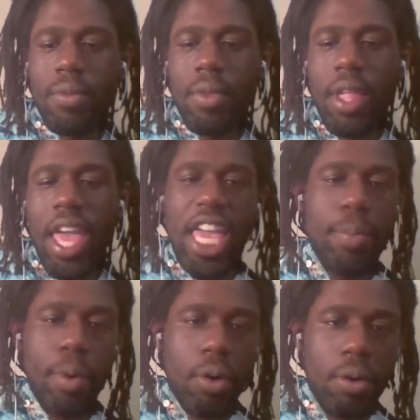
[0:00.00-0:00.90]

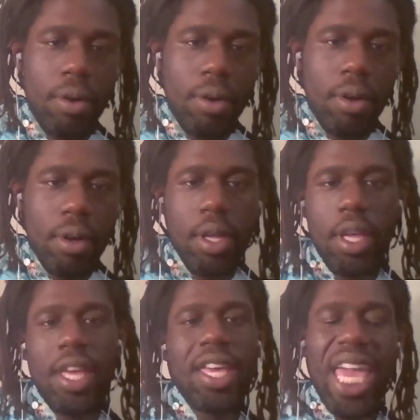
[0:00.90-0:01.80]
able,
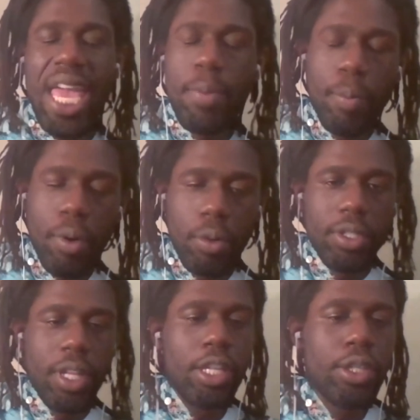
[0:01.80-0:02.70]
capable to
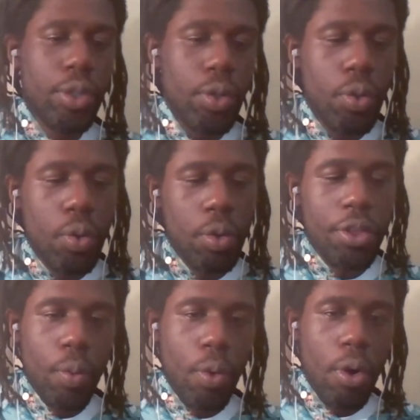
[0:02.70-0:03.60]
like do the
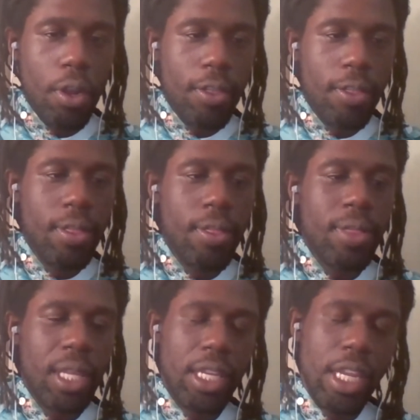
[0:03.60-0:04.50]
work
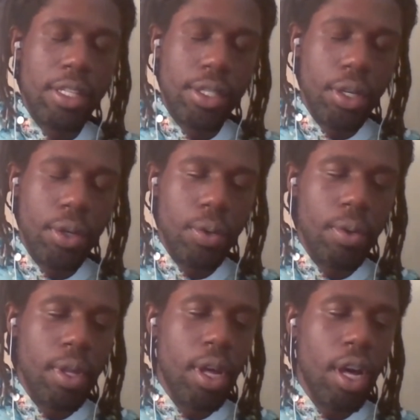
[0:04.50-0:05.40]
that they need to do.
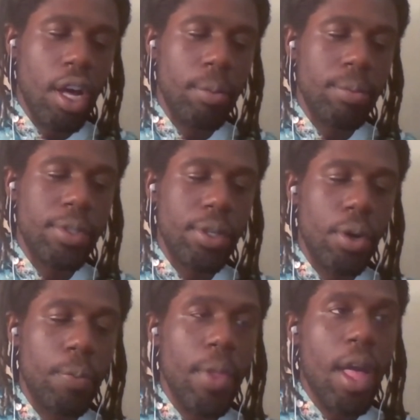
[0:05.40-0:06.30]

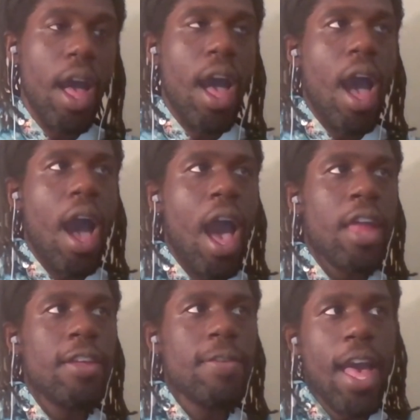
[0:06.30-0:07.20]
So
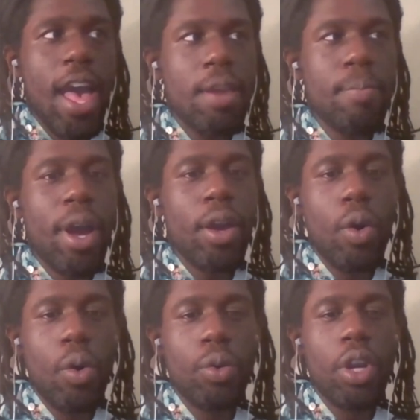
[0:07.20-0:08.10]
I had my
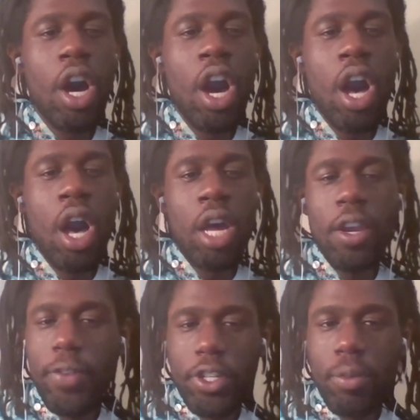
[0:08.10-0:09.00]
own
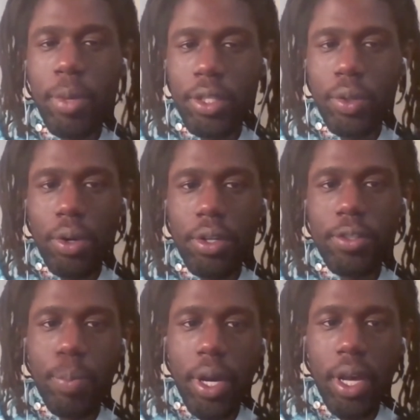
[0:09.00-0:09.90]
unofficial mentors,
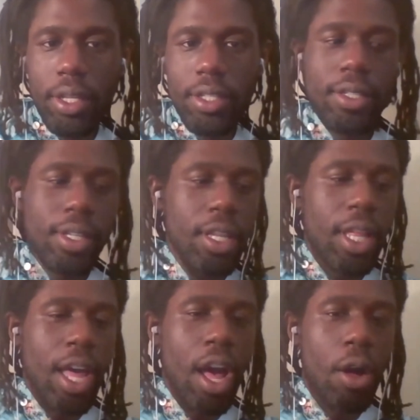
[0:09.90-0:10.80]
but seeing like
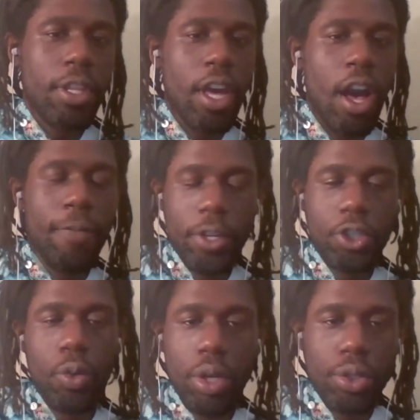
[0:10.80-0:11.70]
how the official
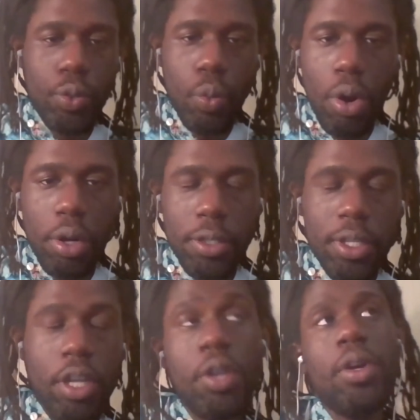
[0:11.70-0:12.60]
ones work, I was like, you
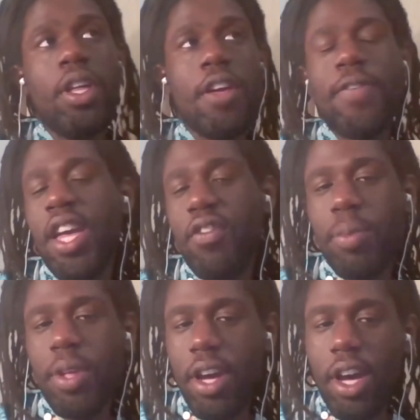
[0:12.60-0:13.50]
know what? If I ever
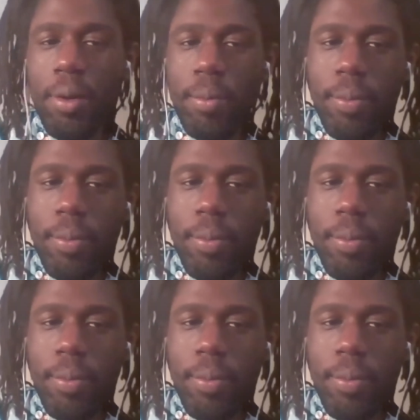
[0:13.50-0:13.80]
become